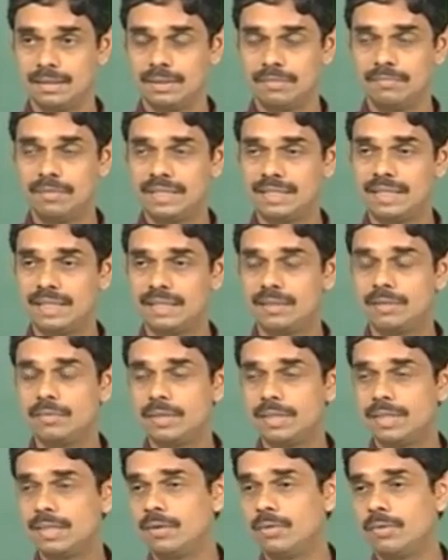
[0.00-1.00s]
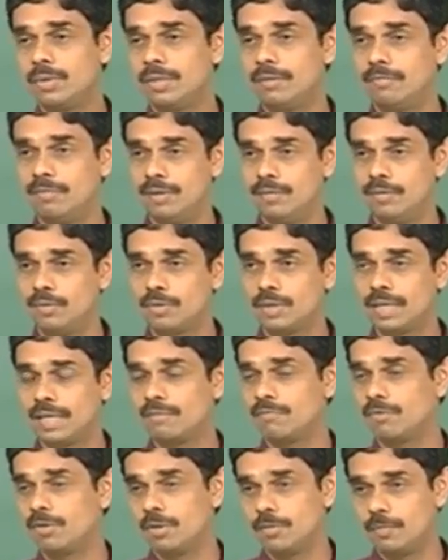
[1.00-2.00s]
So if there is attenuation, how will the wave look
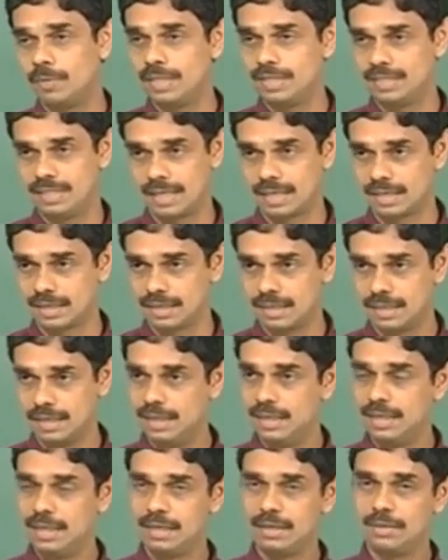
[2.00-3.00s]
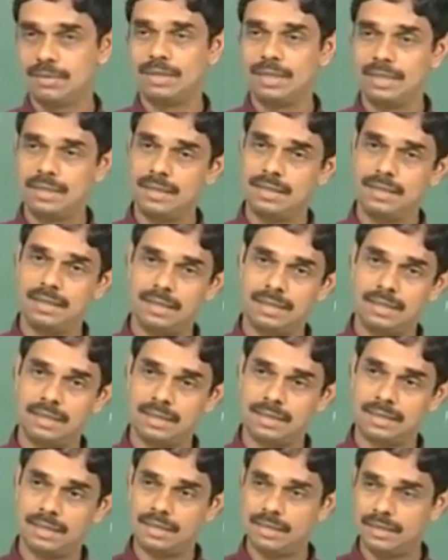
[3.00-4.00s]
like, what will be the structure? Now
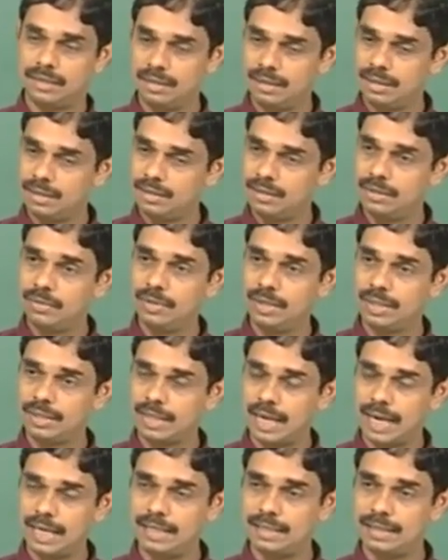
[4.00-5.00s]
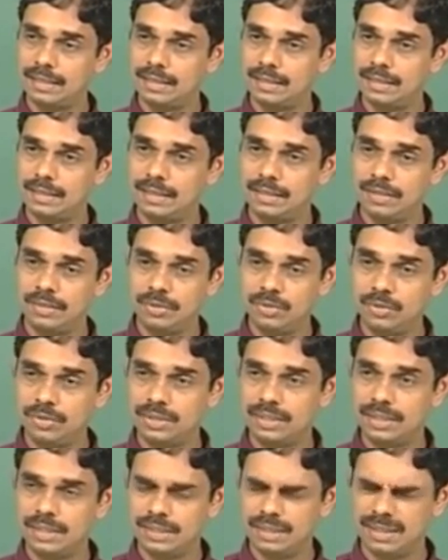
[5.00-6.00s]
uh, doing that, uh, you
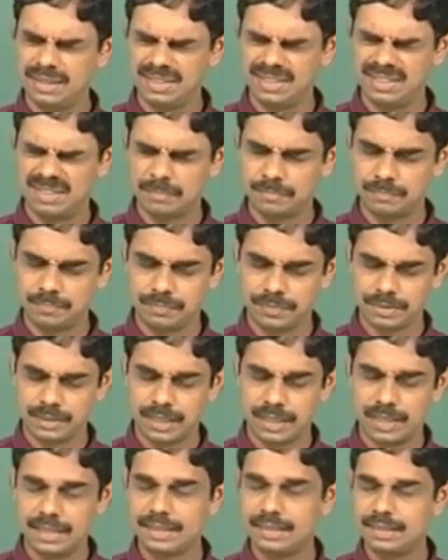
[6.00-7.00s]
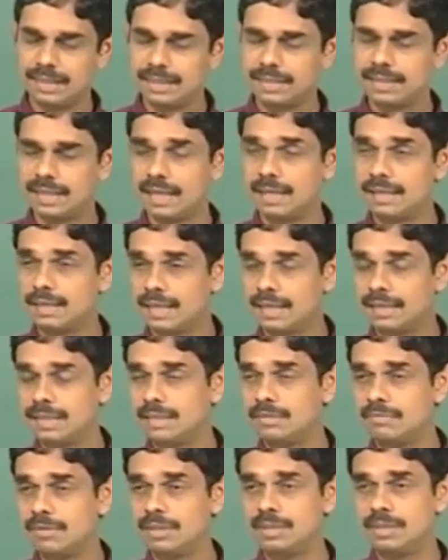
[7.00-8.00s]
see connecting that
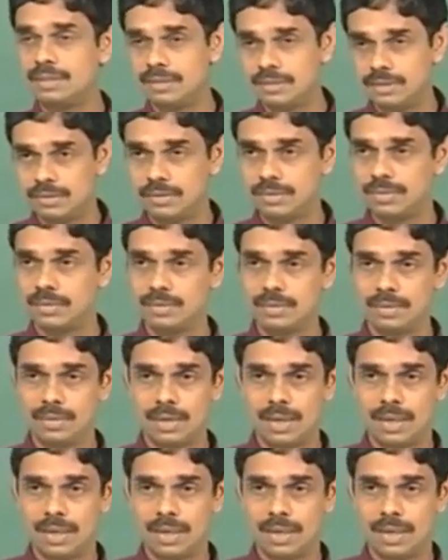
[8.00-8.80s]
attenuation to